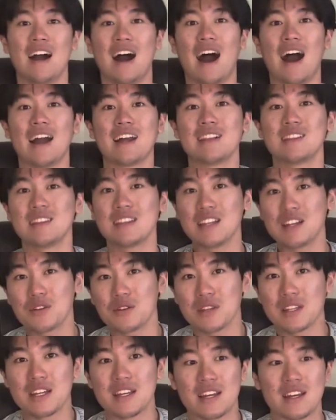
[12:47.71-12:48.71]
I
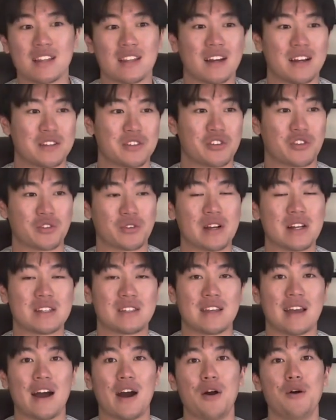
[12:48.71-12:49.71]
literally cannot stress
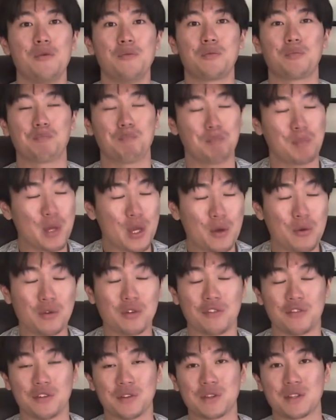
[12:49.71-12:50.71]
how
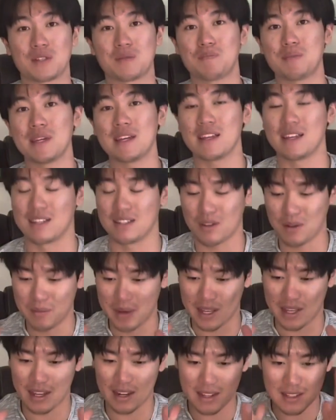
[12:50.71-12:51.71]
beautiful this beat is. Oh my
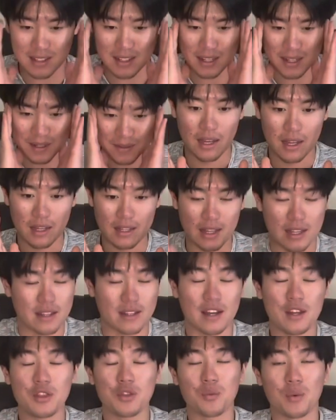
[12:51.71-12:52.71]
god, it's like
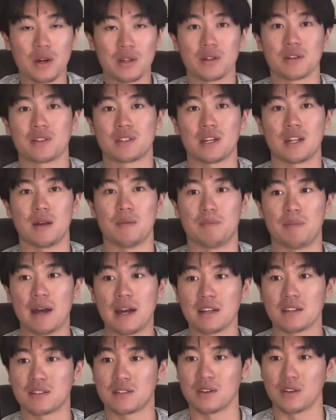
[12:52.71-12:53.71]
Ninth Wonder said it
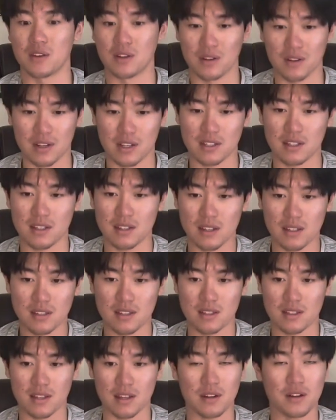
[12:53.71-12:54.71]
best, though, you know, because he does
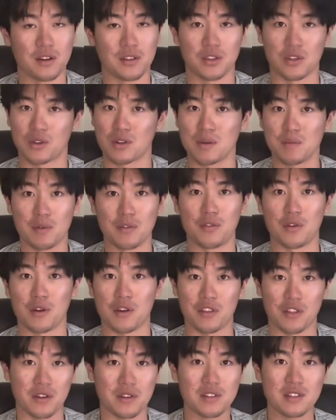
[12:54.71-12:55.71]
this thing called 30 Before
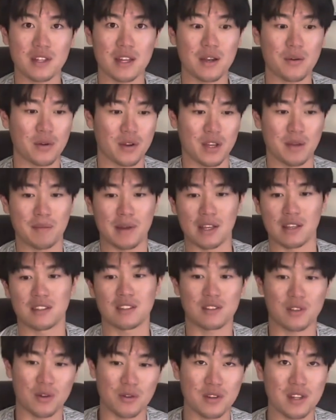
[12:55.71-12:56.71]
Thursday, where he makes
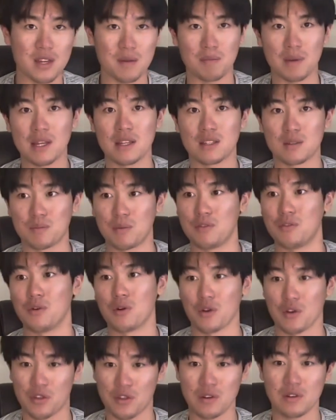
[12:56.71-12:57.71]
30 beats
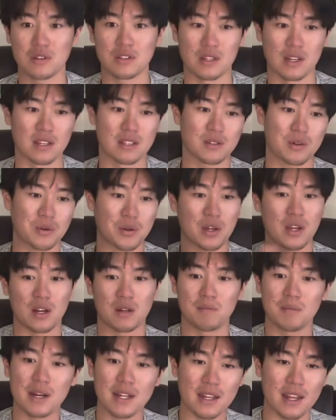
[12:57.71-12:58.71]
before Thursday, starting on
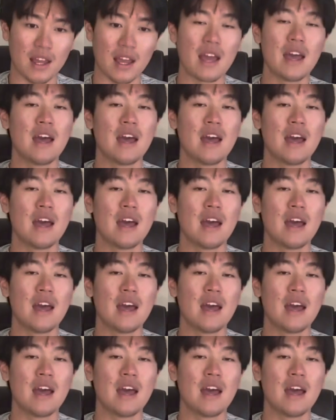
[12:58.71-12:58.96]
Monday.